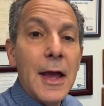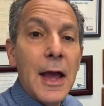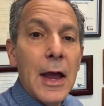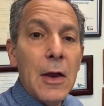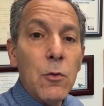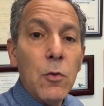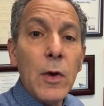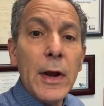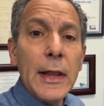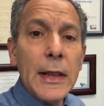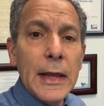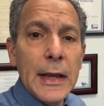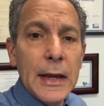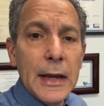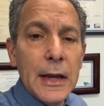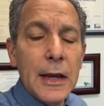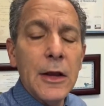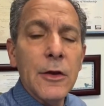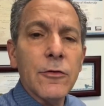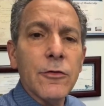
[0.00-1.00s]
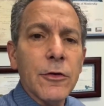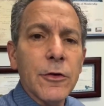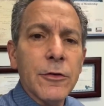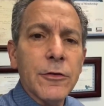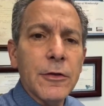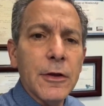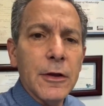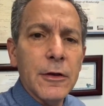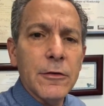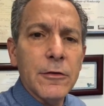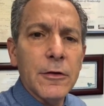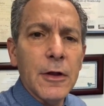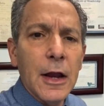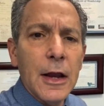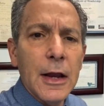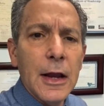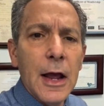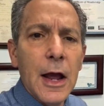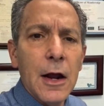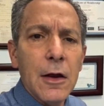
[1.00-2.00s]
A really interesting
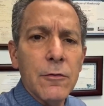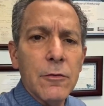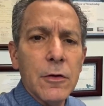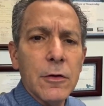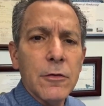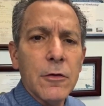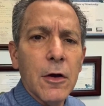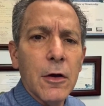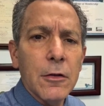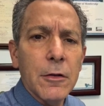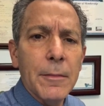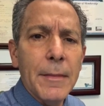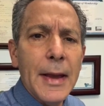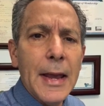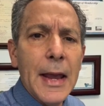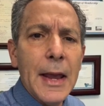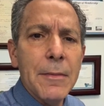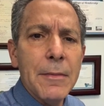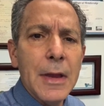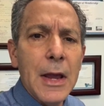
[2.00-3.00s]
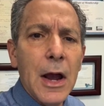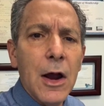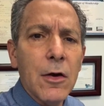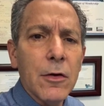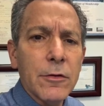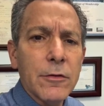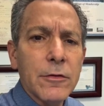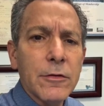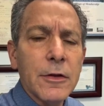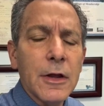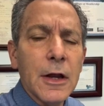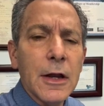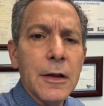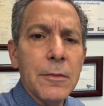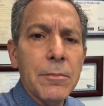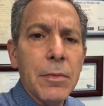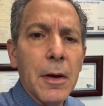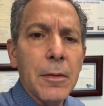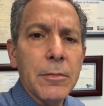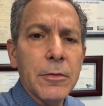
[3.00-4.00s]
study out of what's called the Miami Heart Study,
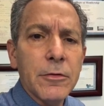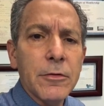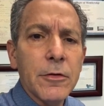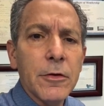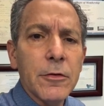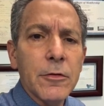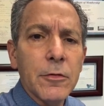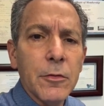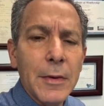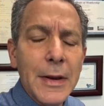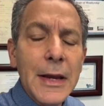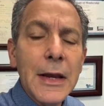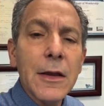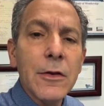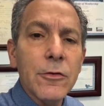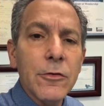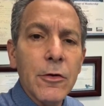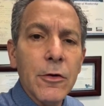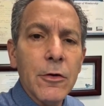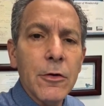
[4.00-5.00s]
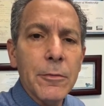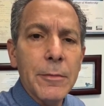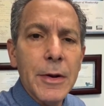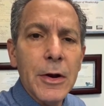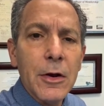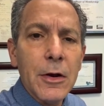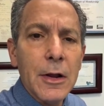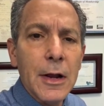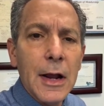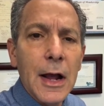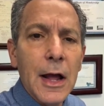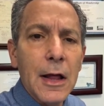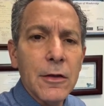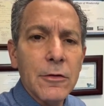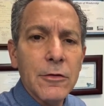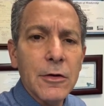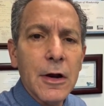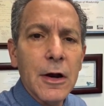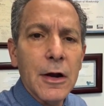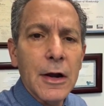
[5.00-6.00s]
published this week, Journal of American
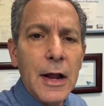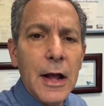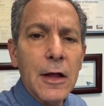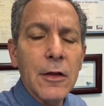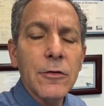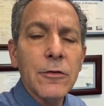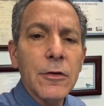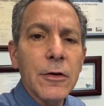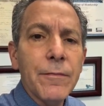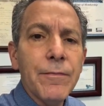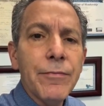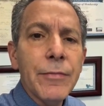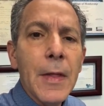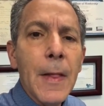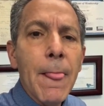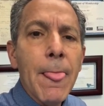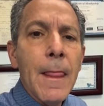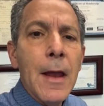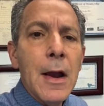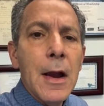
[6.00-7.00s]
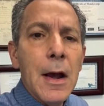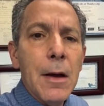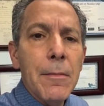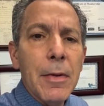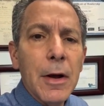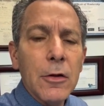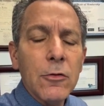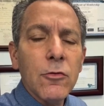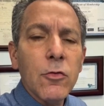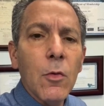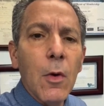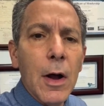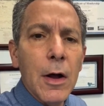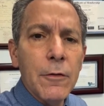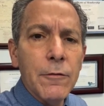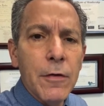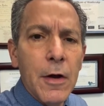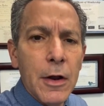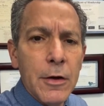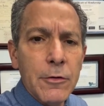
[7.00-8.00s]
College of Cardiology. About
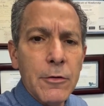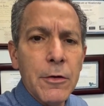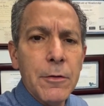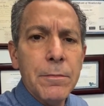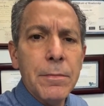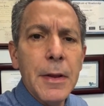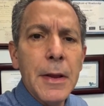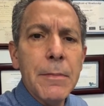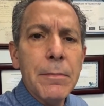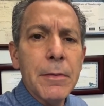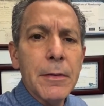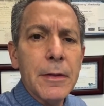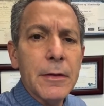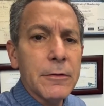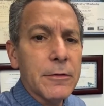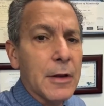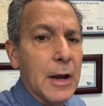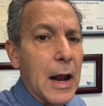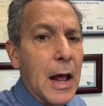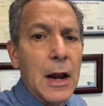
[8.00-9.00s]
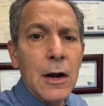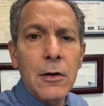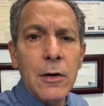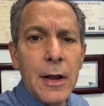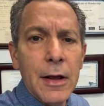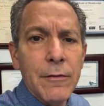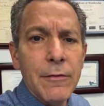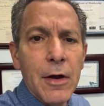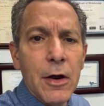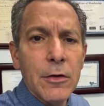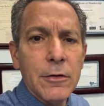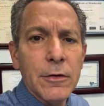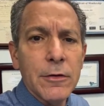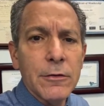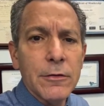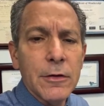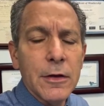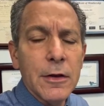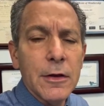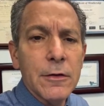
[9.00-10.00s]
1,200 people that said, I don't have heart
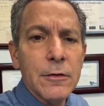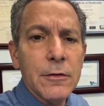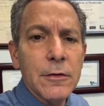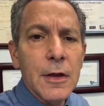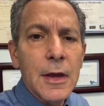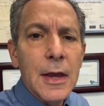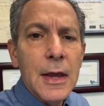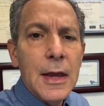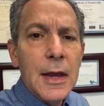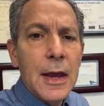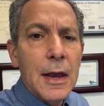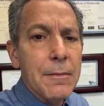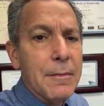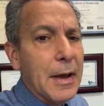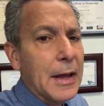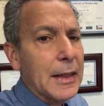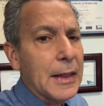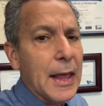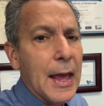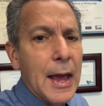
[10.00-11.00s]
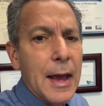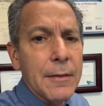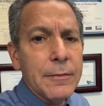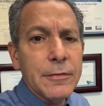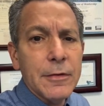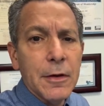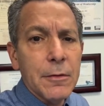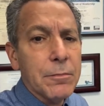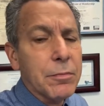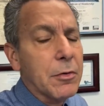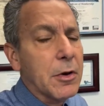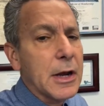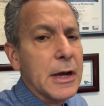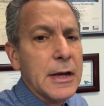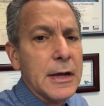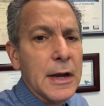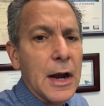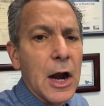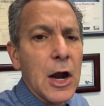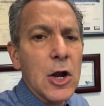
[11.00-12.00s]
disease, and my labs are pretty
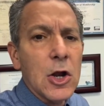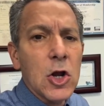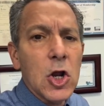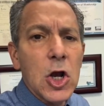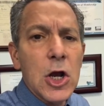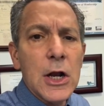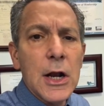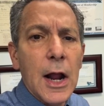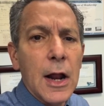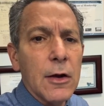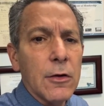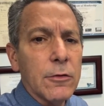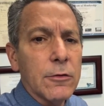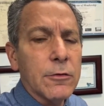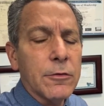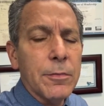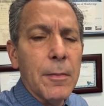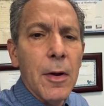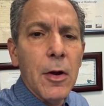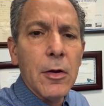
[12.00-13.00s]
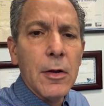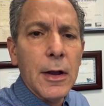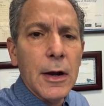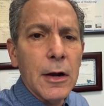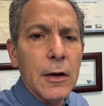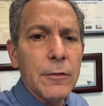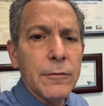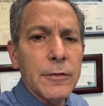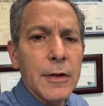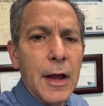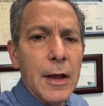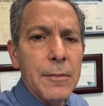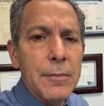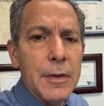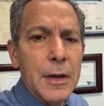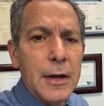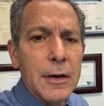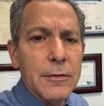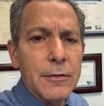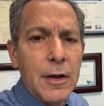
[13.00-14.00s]
darn good. I don't smoke, I don't have
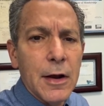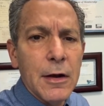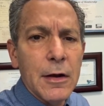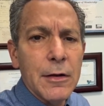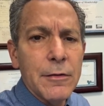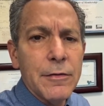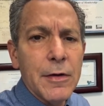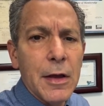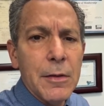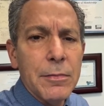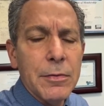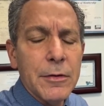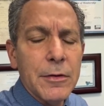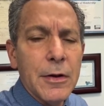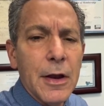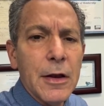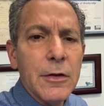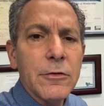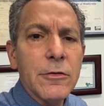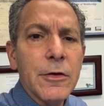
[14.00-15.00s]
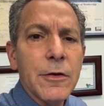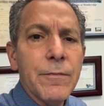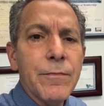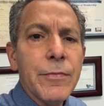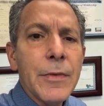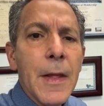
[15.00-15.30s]
diabetes, I don't have hypertension.